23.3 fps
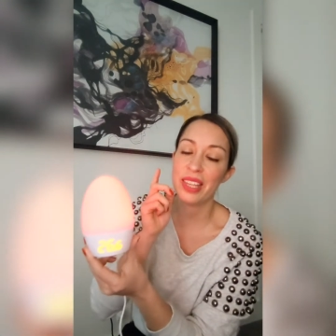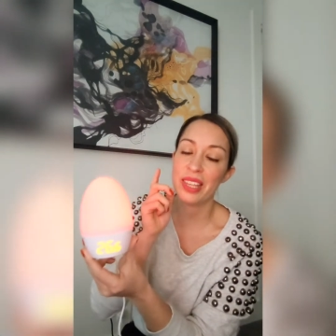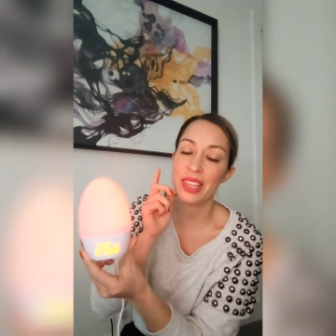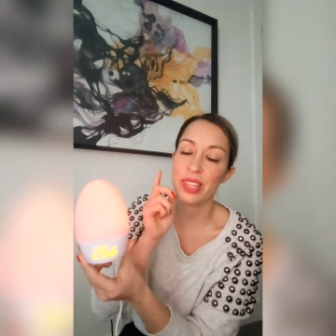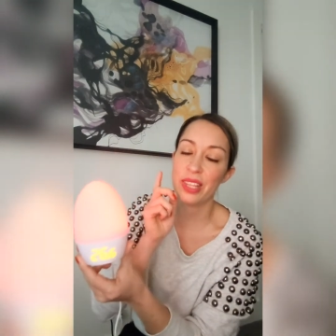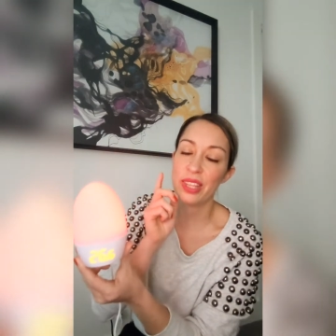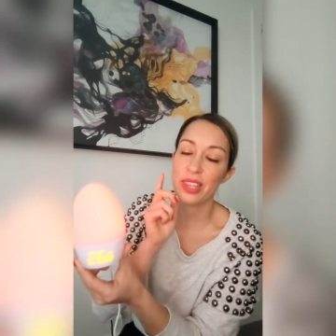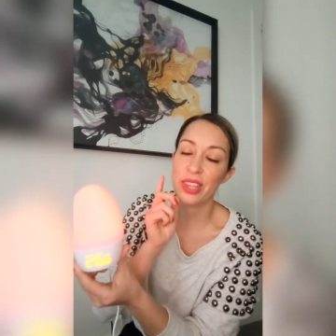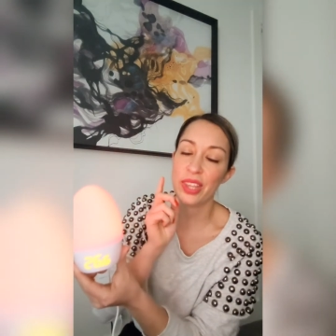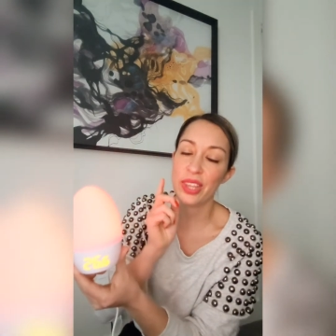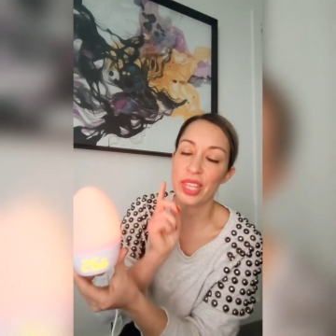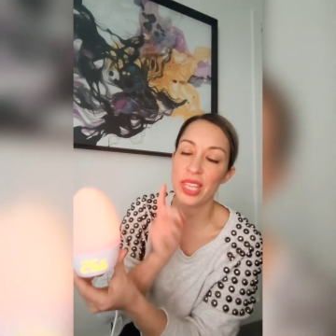
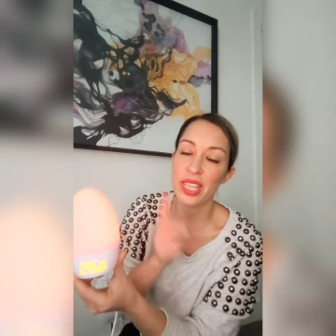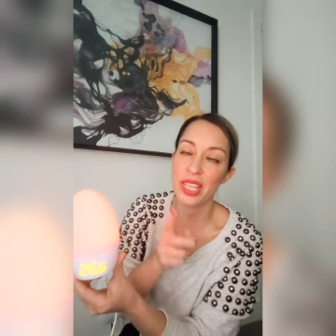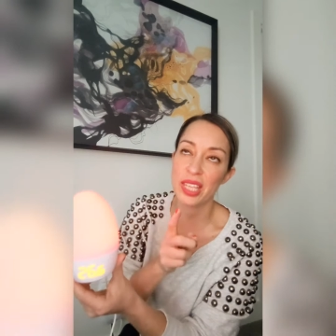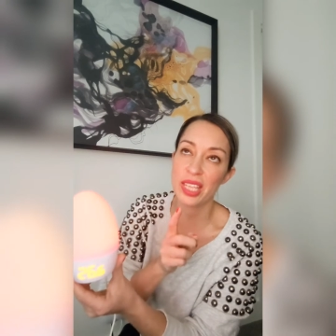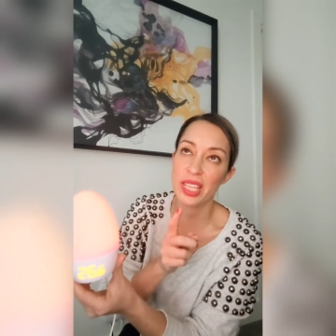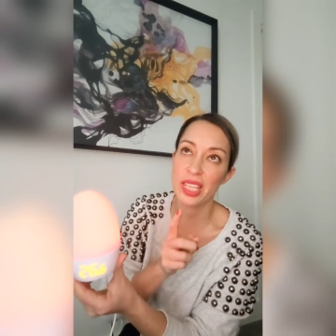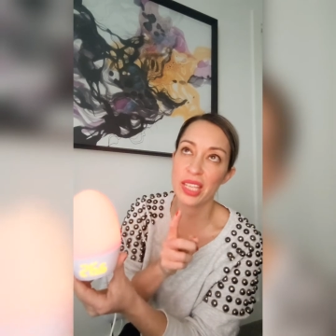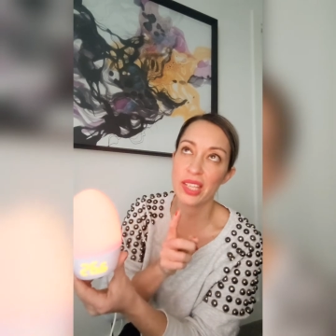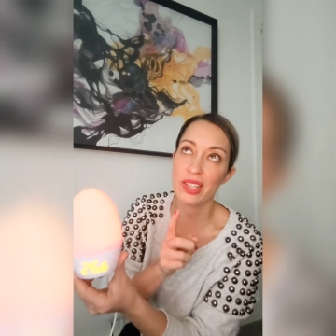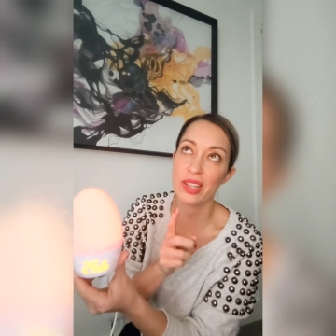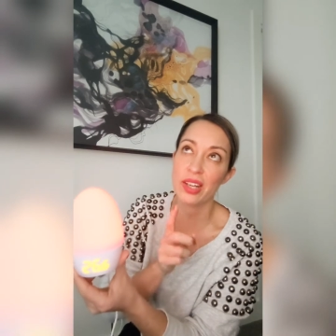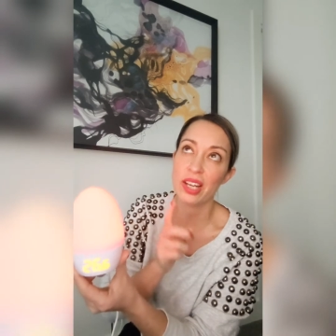the
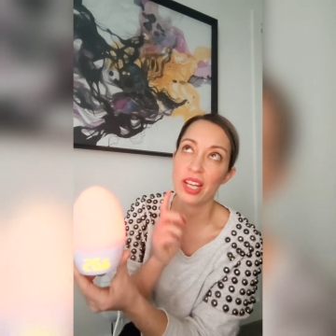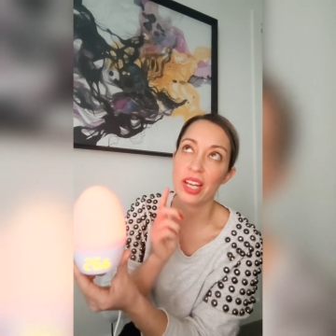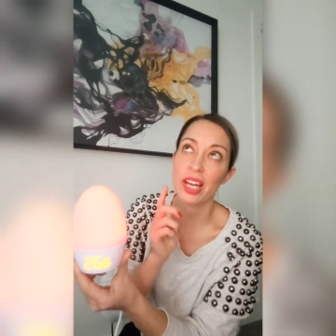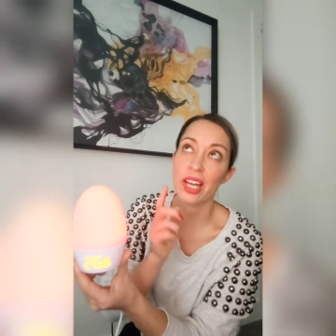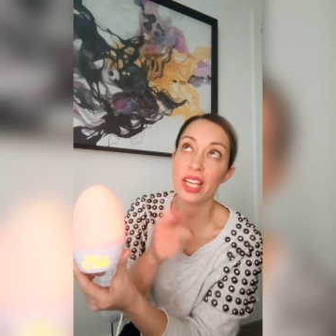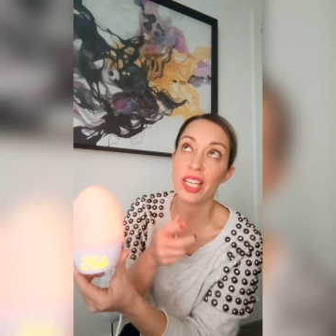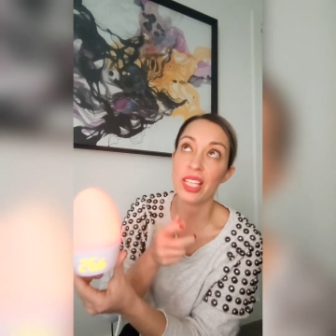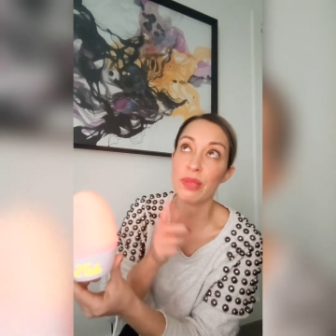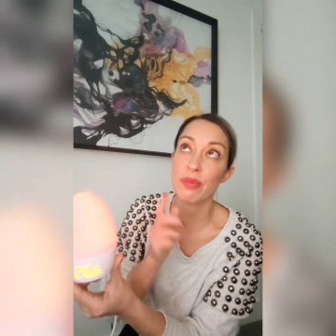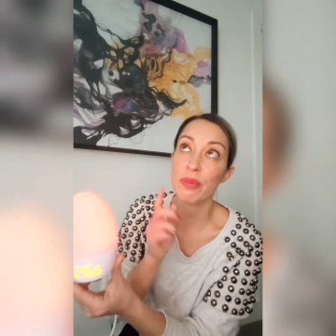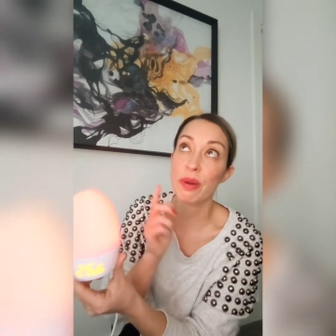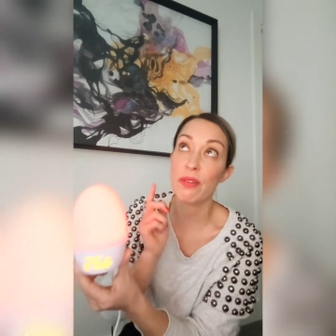thing, I
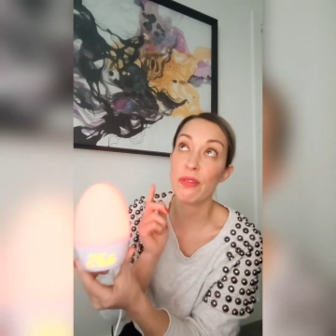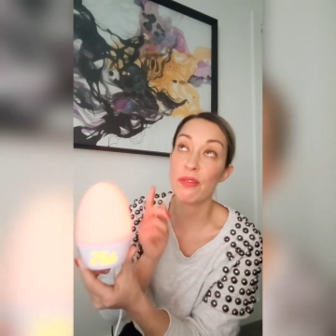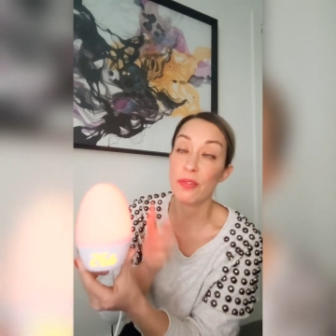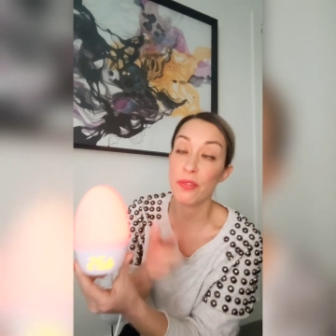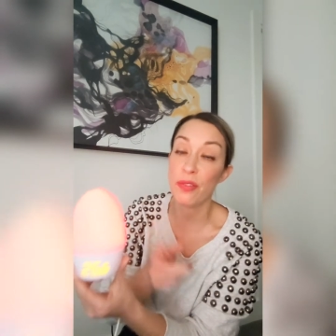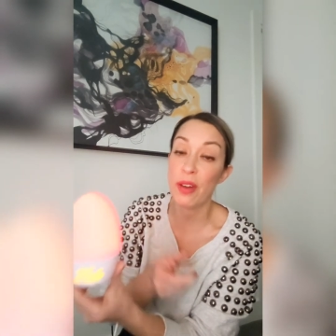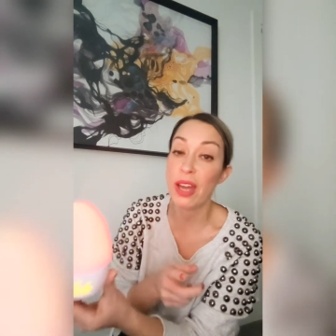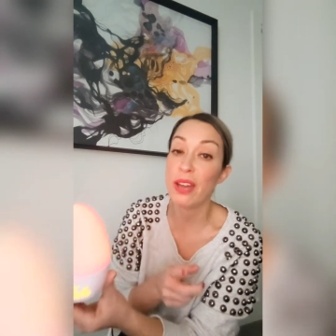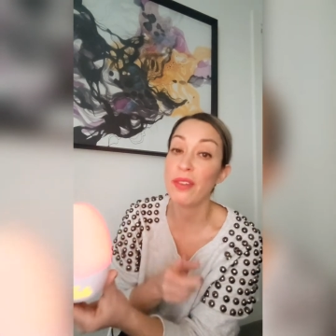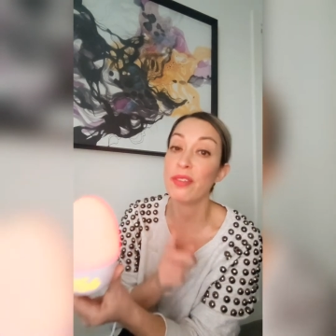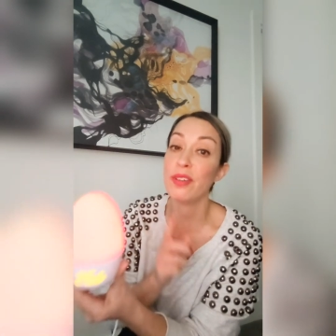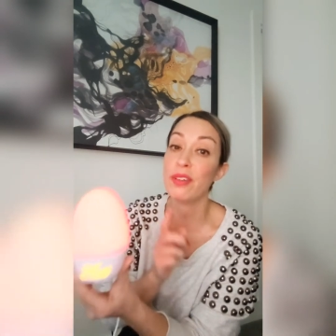guess, my
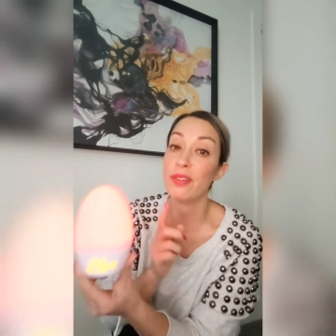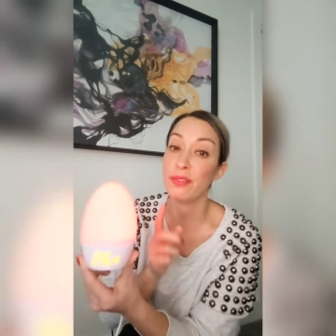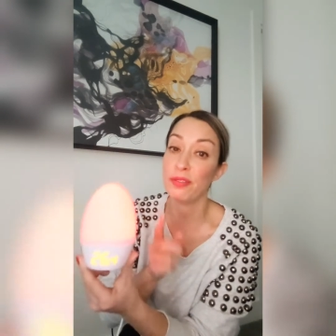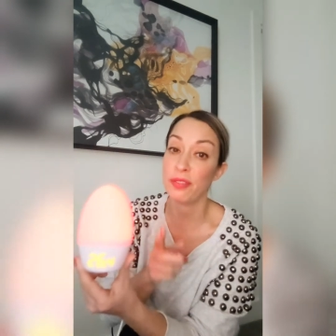favorite